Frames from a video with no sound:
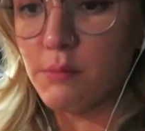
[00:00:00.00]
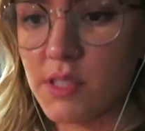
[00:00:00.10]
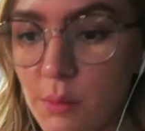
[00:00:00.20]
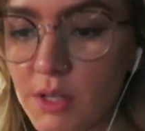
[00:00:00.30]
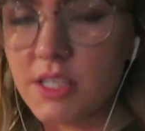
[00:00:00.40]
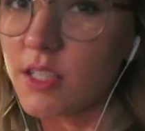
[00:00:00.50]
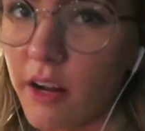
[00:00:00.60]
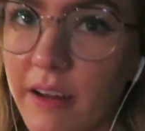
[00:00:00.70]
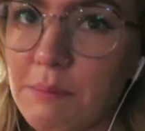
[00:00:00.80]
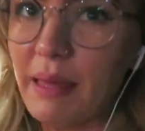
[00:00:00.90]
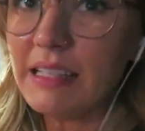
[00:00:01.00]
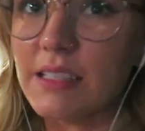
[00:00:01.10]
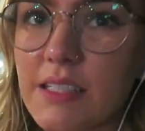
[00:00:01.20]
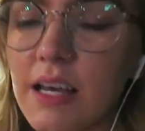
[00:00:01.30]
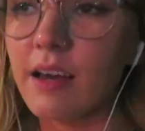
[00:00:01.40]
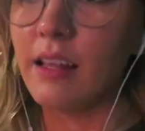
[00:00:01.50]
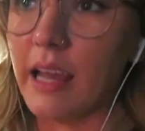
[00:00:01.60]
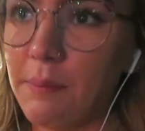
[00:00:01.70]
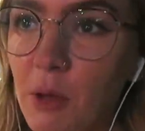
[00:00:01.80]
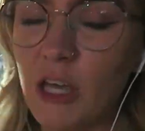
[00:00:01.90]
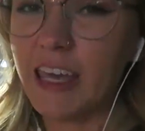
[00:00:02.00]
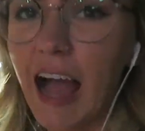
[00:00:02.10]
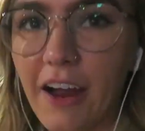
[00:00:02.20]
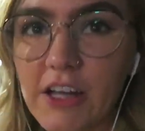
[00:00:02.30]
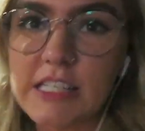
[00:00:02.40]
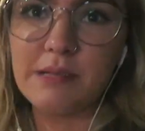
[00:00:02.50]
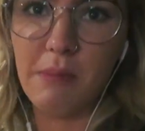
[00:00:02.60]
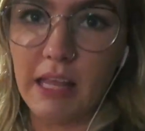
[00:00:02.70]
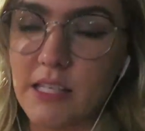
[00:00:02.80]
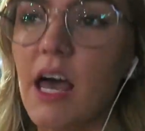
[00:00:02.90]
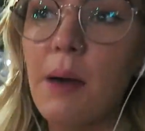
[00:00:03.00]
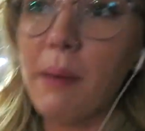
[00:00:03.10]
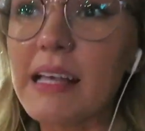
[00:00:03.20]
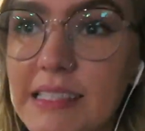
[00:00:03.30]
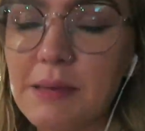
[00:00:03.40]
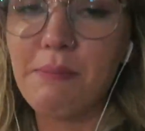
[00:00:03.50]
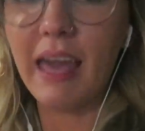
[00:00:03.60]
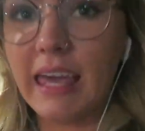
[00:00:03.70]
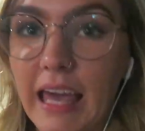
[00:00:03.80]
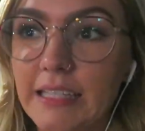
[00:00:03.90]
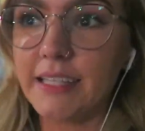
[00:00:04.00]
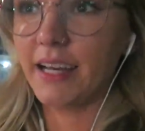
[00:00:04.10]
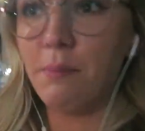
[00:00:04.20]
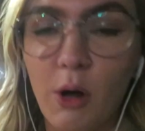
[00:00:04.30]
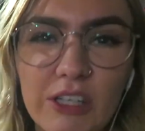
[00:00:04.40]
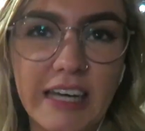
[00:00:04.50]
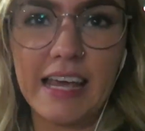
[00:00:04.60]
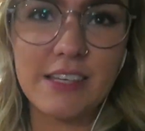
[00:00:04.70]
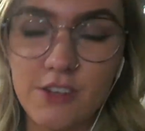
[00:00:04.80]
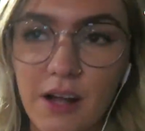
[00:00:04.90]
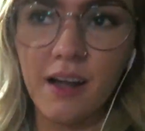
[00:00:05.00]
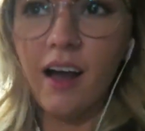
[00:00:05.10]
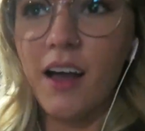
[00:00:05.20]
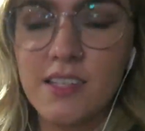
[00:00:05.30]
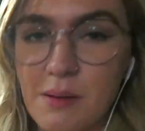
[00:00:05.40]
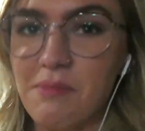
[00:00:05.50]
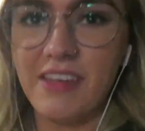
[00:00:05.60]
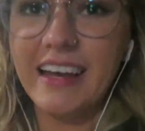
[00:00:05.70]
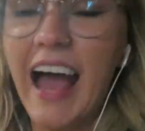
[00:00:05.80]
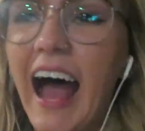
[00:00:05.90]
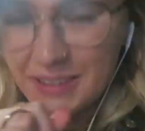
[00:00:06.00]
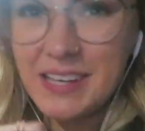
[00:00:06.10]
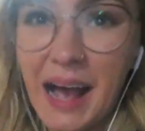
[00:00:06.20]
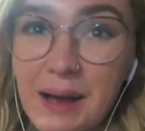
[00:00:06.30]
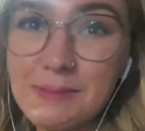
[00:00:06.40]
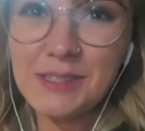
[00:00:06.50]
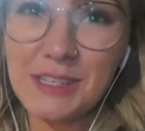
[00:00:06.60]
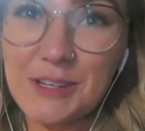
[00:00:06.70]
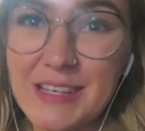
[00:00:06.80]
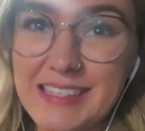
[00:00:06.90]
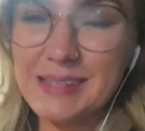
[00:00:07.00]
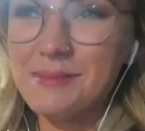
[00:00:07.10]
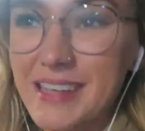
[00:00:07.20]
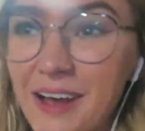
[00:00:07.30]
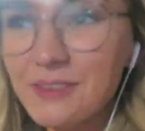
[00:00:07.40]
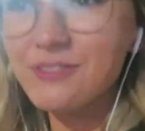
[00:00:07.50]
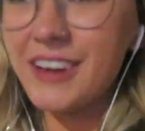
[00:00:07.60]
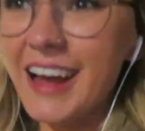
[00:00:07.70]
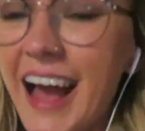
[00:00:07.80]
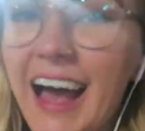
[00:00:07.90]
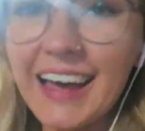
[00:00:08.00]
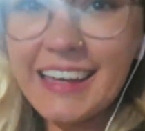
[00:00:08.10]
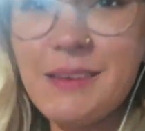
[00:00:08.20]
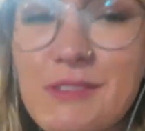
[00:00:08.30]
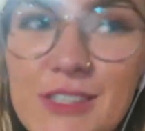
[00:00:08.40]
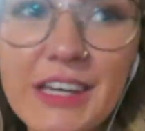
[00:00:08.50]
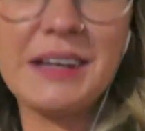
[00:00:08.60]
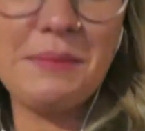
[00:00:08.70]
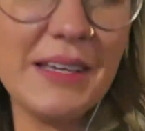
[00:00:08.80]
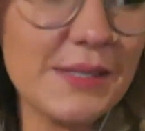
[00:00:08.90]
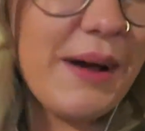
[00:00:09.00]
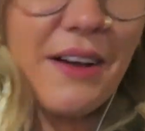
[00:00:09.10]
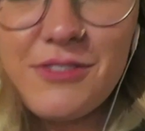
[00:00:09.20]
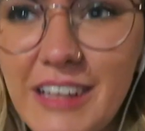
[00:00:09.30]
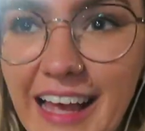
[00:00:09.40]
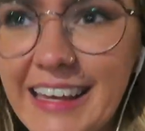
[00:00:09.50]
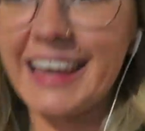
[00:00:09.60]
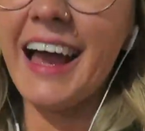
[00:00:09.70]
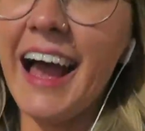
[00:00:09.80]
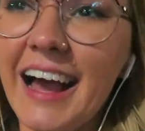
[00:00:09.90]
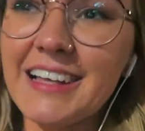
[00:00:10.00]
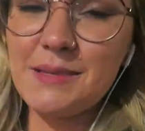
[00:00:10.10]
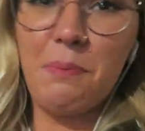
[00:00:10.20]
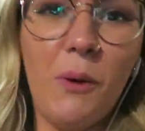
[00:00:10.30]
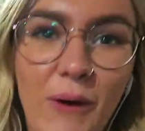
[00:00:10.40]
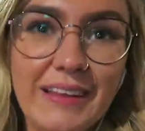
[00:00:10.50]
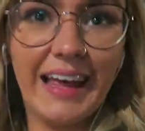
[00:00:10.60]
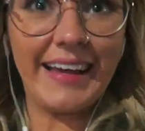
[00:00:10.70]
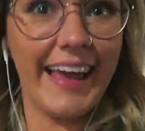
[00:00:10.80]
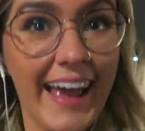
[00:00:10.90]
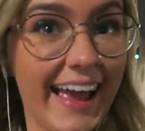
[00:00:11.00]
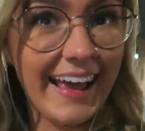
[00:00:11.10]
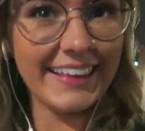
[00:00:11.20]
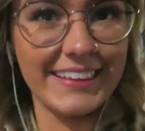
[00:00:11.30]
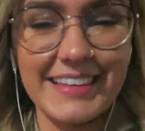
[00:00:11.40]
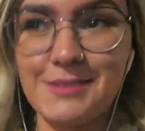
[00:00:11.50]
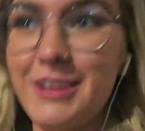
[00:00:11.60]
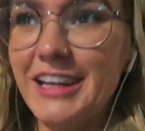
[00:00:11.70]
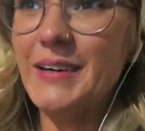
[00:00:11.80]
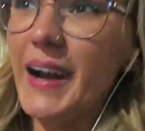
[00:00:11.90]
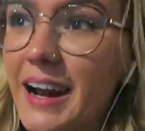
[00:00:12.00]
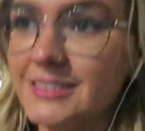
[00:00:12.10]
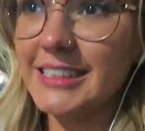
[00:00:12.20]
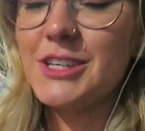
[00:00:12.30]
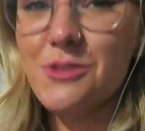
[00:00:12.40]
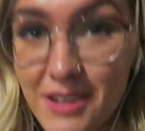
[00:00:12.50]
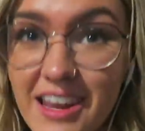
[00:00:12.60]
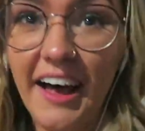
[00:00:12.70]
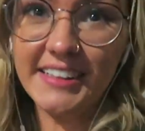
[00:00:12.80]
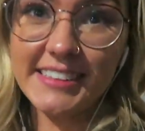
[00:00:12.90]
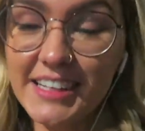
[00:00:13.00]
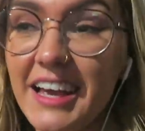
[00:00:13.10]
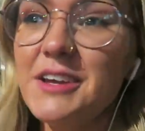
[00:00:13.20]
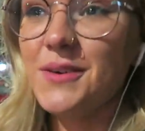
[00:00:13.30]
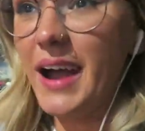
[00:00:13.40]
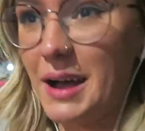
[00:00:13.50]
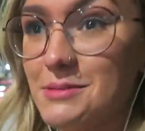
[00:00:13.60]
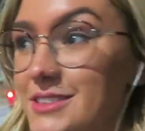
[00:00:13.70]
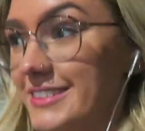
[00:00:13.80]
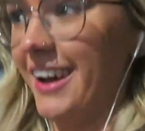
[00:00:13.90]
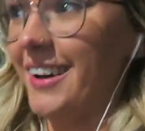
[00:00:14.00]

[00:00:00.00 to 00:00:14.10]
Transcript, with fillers: someone stirring mince, like putting carrots in mince, basically making like a bolognese or something. He was absolutely creasing himself. Like, he was looking at me as well for like support, like, hey, hey, look at this video, and I was like, you were nuts, you were absolutely